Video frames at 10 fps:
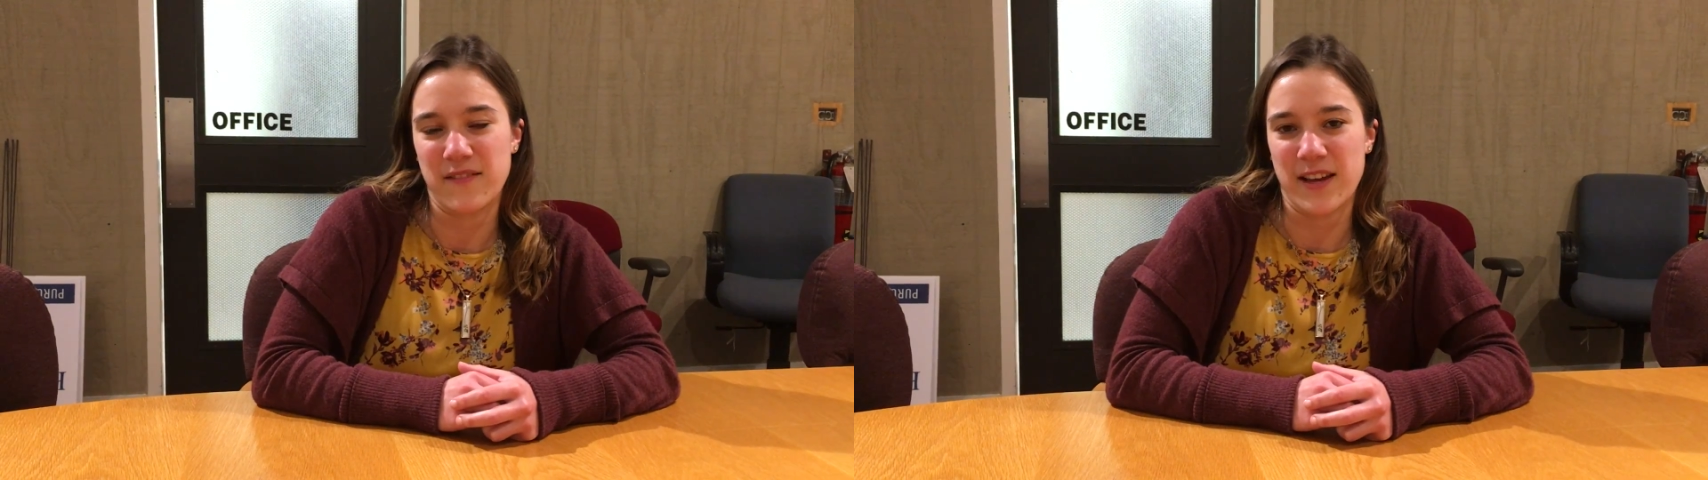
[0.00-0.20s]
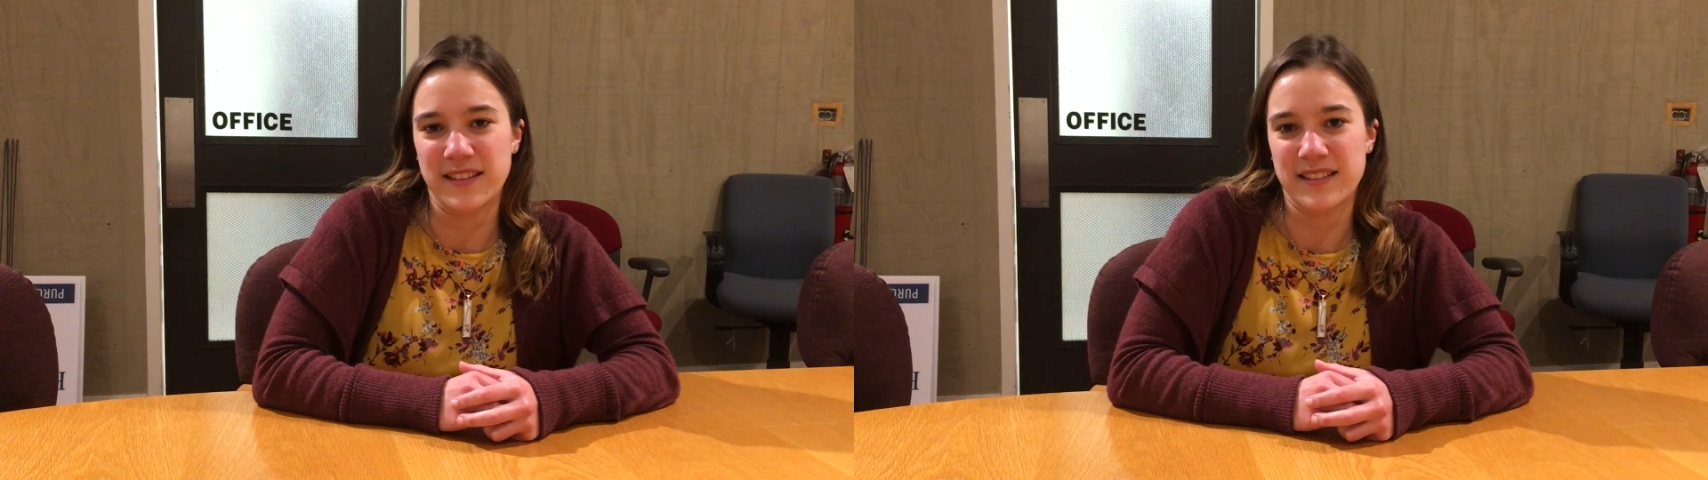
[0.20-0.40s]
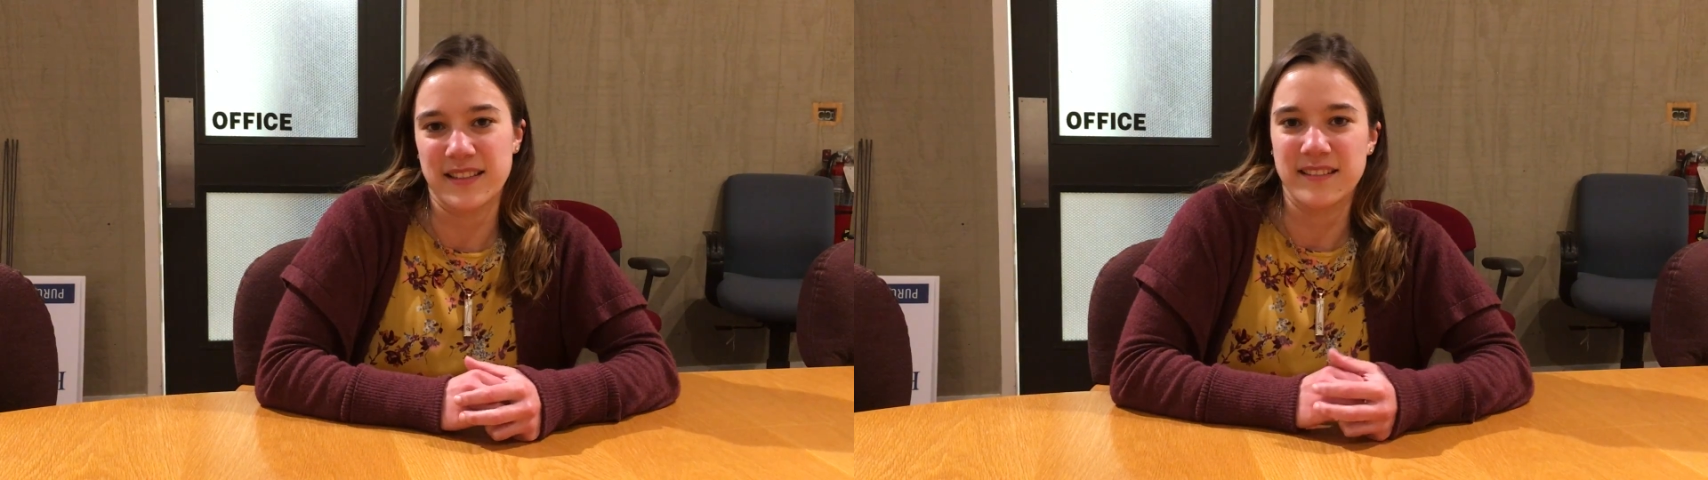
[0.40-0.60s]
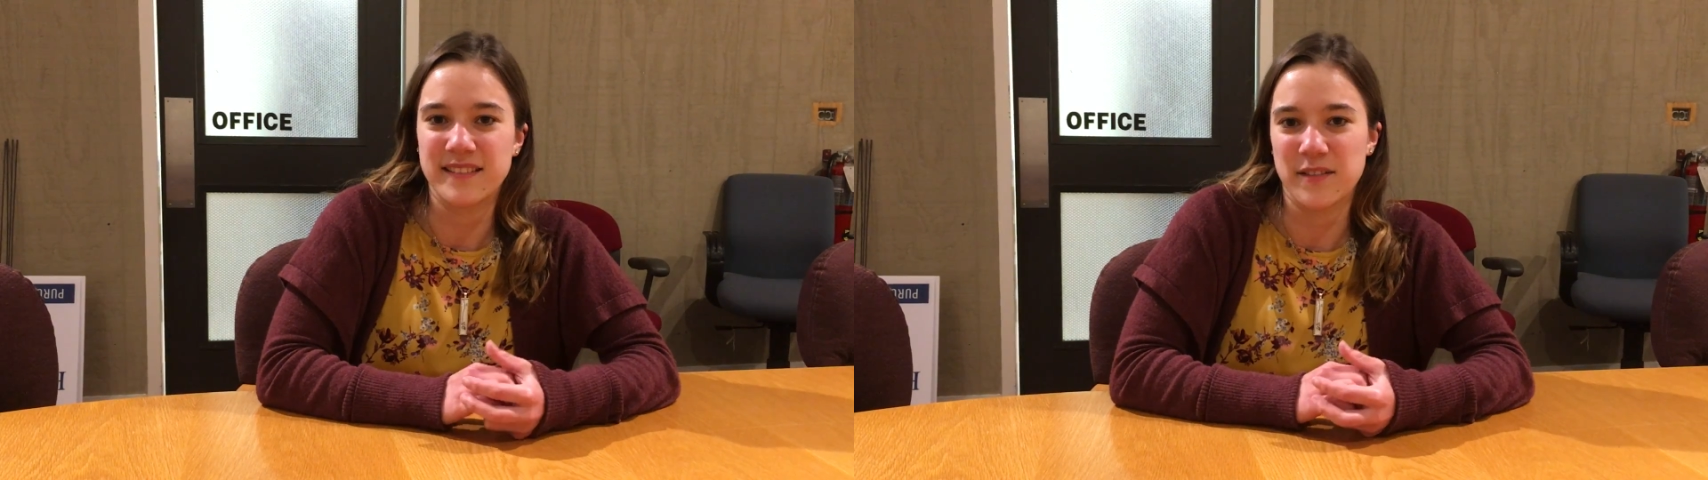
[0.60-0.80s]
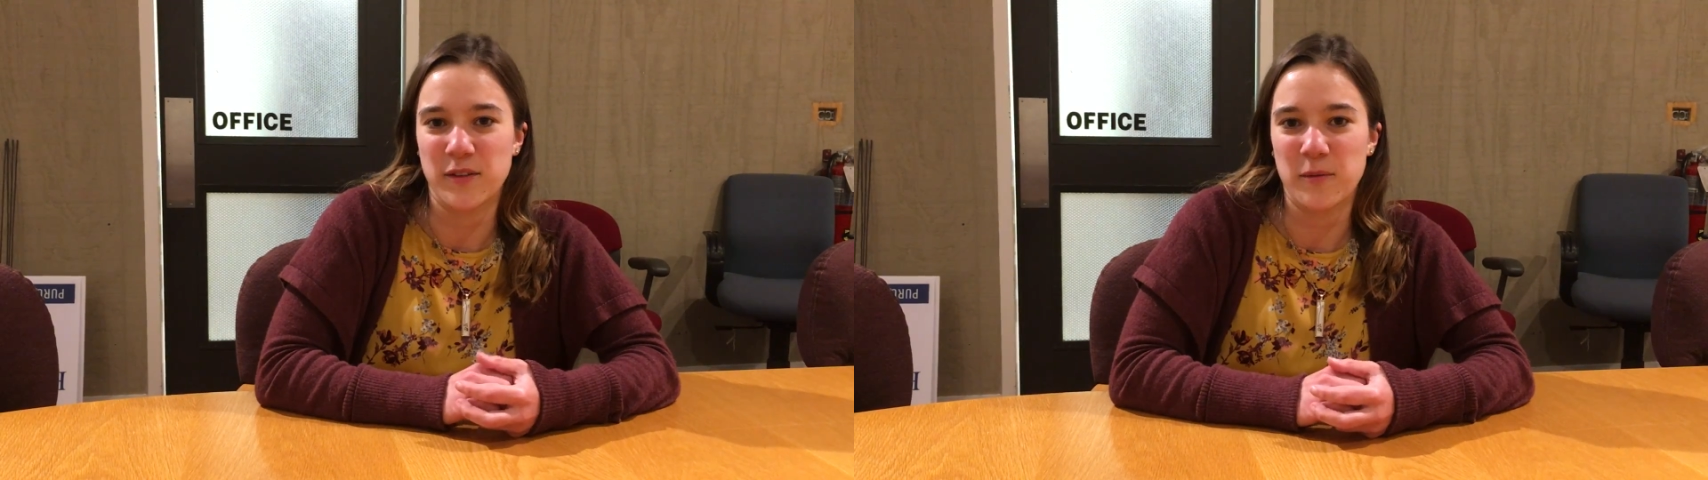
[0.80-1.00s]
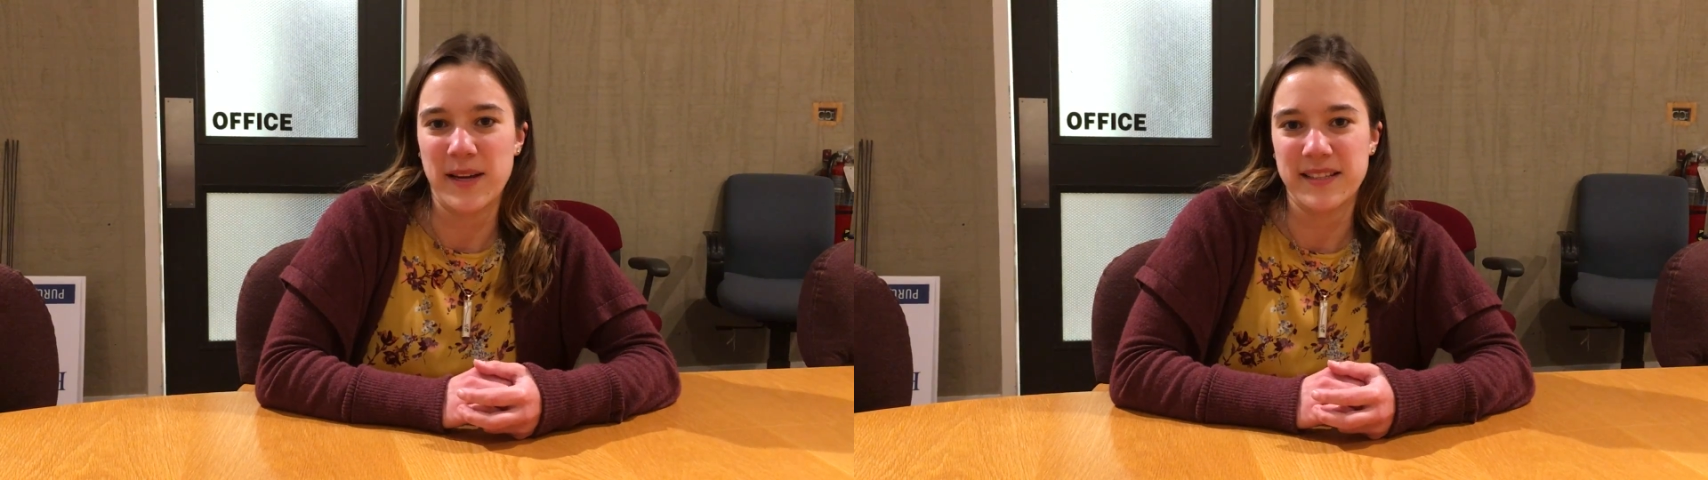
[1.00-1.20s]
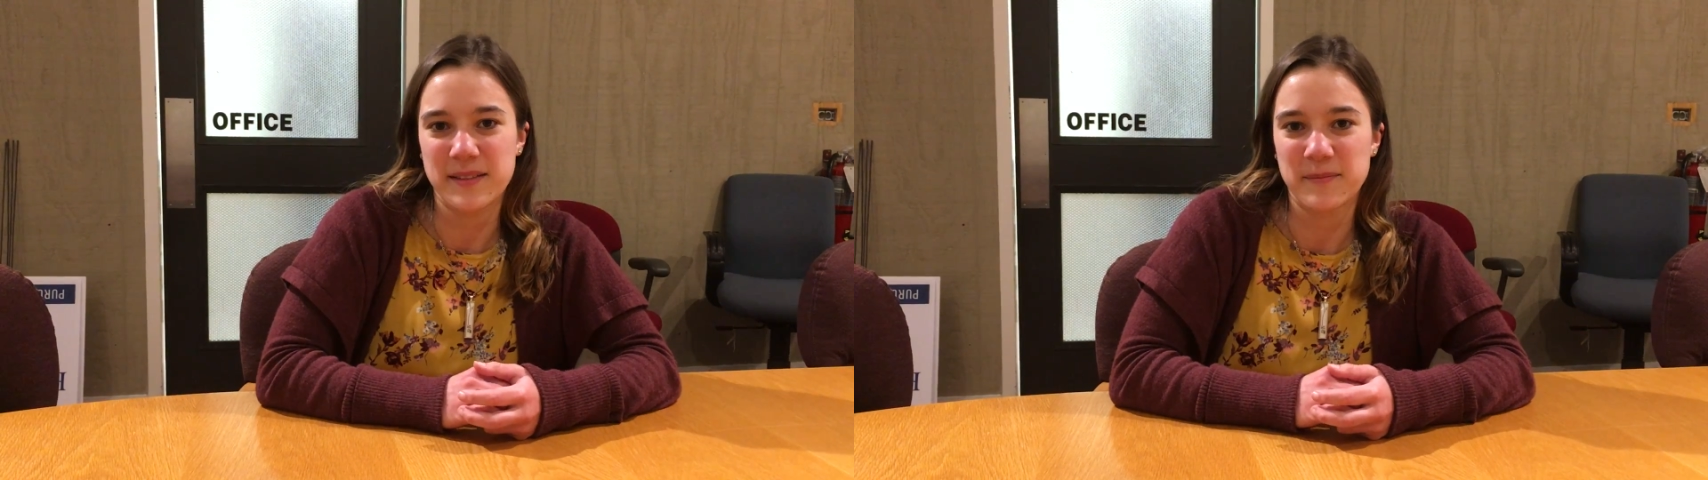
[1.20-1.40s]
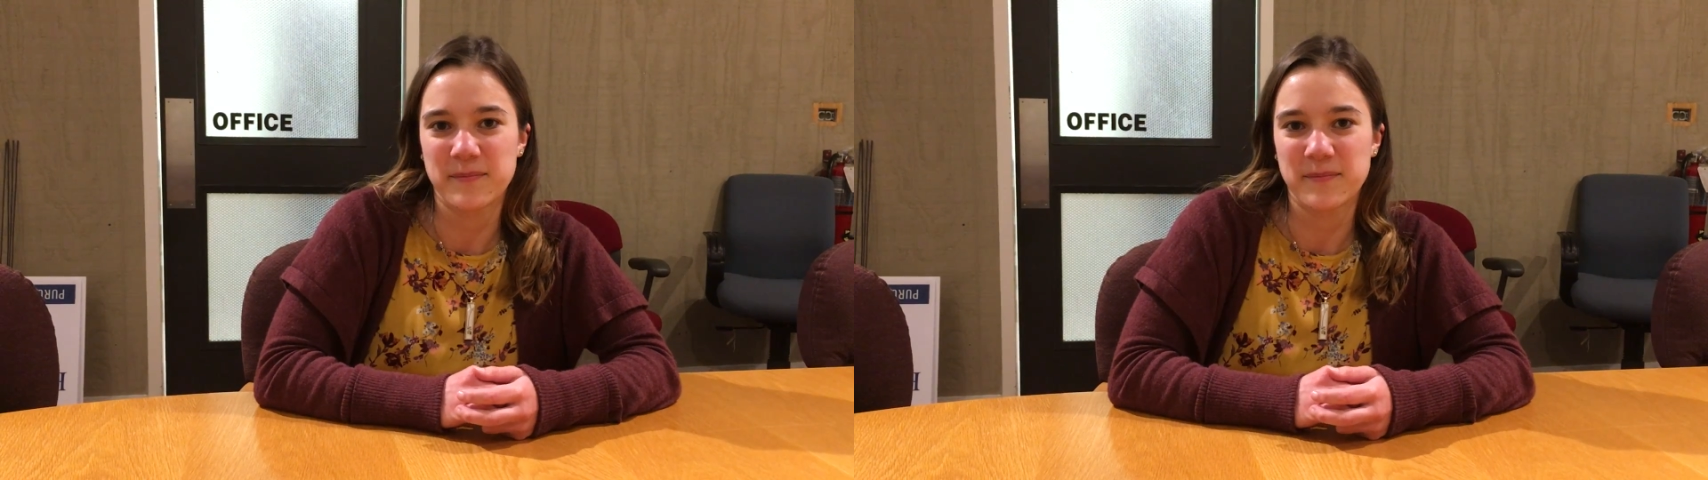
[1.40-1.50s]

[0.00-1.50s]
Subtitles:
events in different ways.